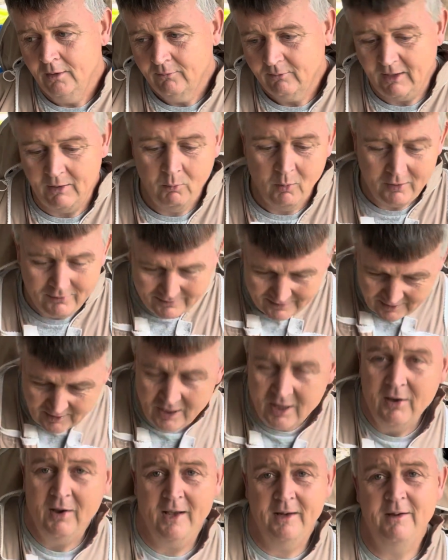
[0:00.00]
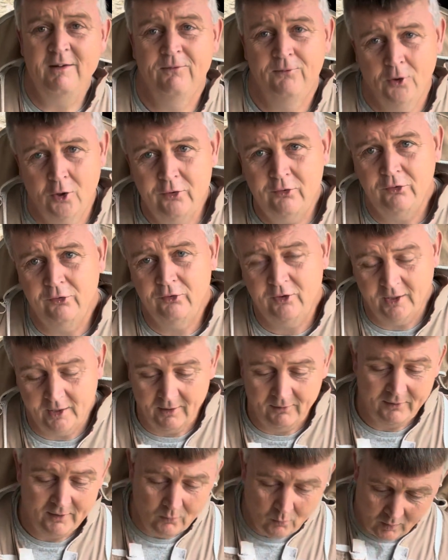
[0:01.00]
won't kill, any virgins get
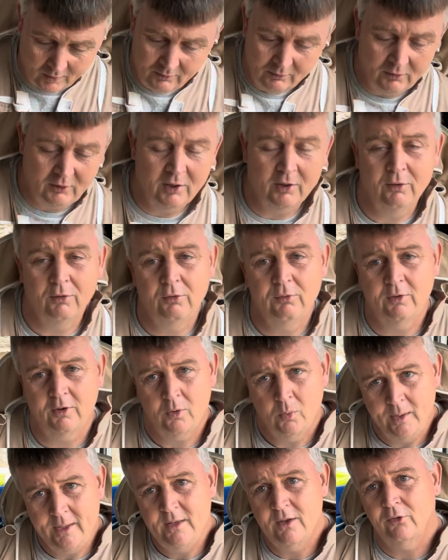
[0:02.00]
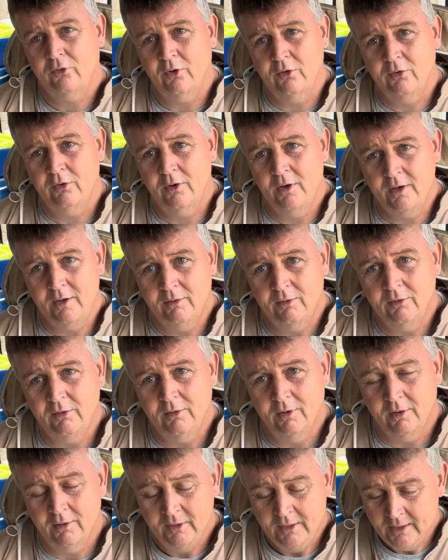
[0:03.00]
out, they won't kill the queen that's underneath. You
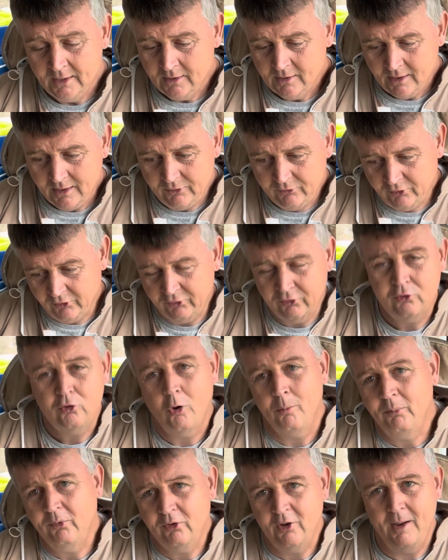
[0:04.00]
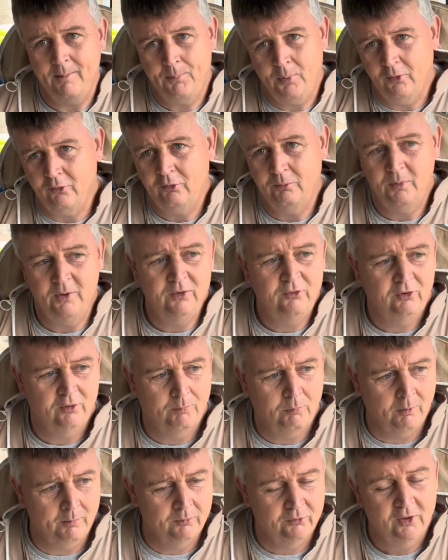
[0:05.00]
know, it just stops that possibility of
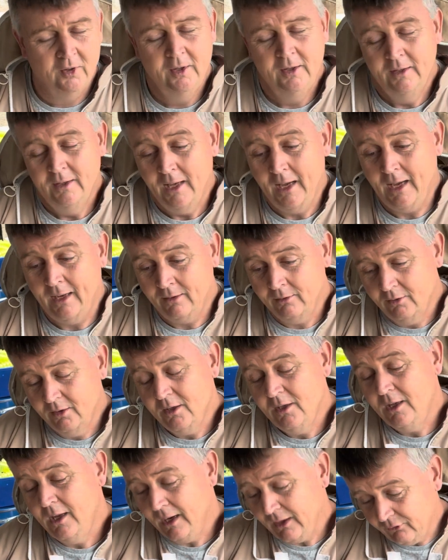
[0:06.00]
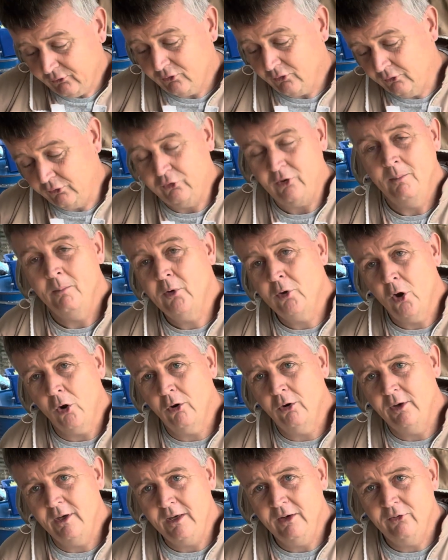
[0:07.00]
problems. And yes, some
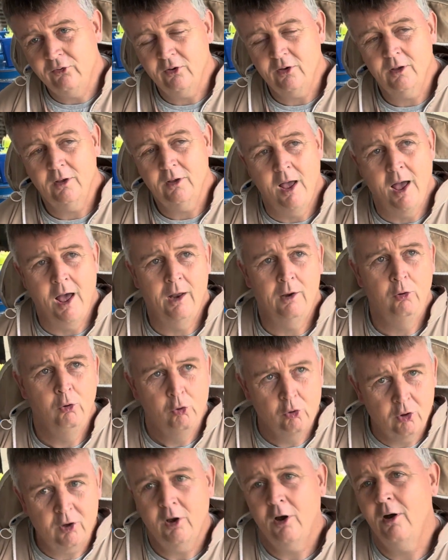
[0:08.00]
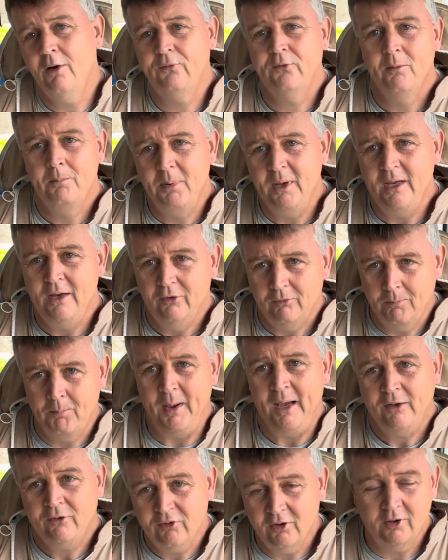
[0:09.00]
colonies look after bees
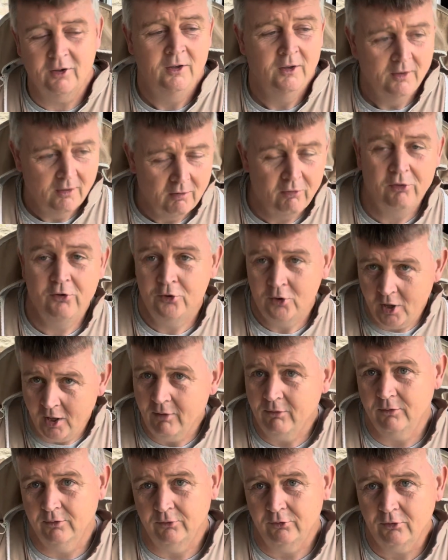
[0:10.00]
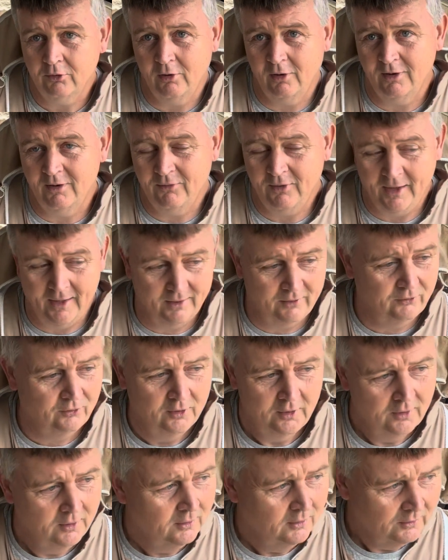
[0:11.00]
better than others. I've had
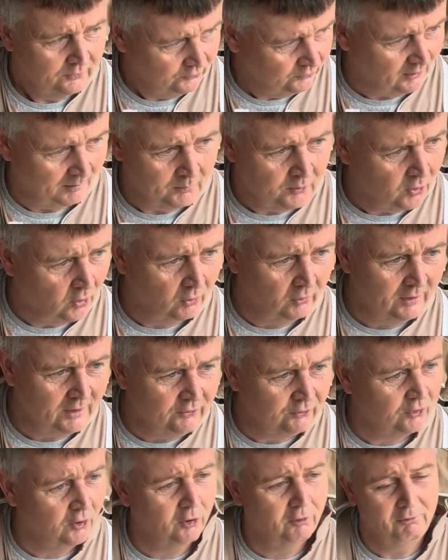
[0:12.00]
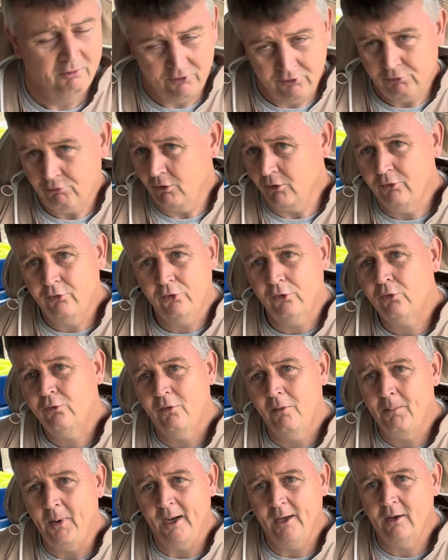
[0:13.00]
some colonies that are atrocious
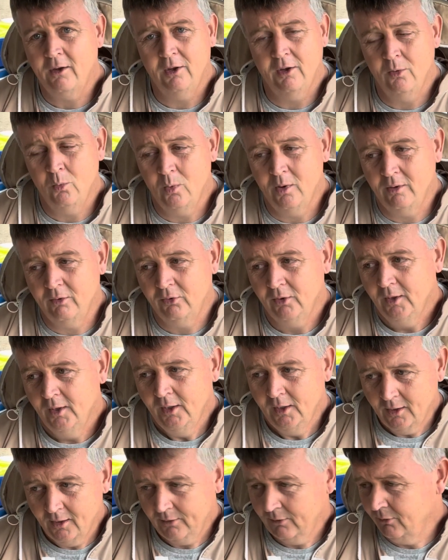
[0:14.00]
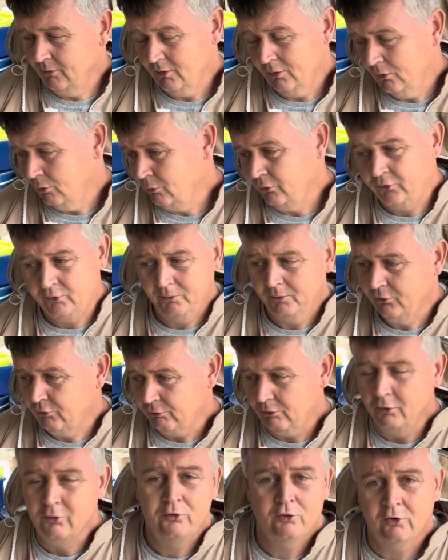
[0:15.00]
for banking with, and also
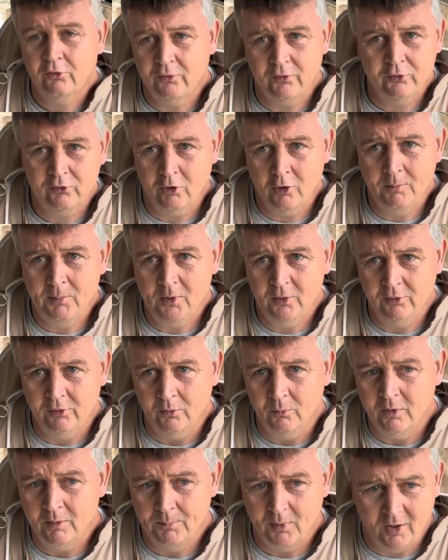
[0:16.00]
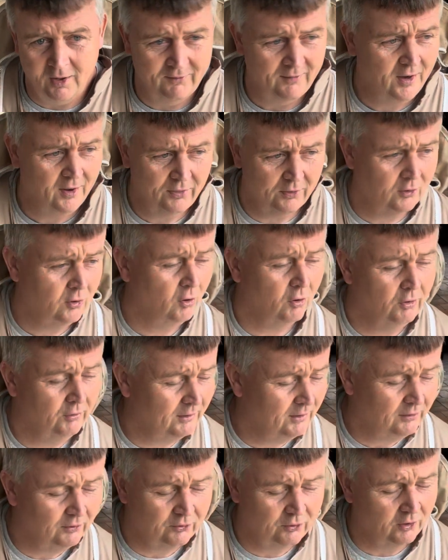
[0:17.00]
atrocious for cell building with, but I have the
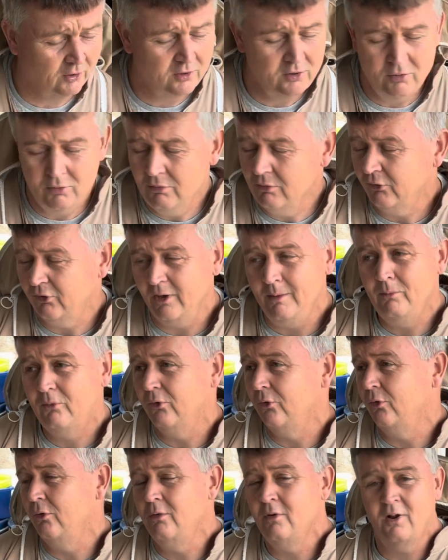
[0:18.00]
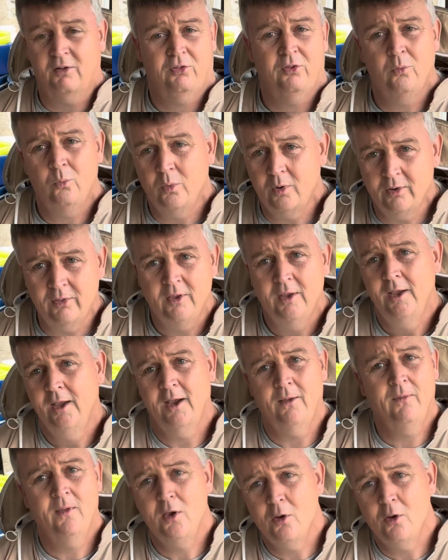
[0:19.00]
colonies that you seem to do nothing with, and they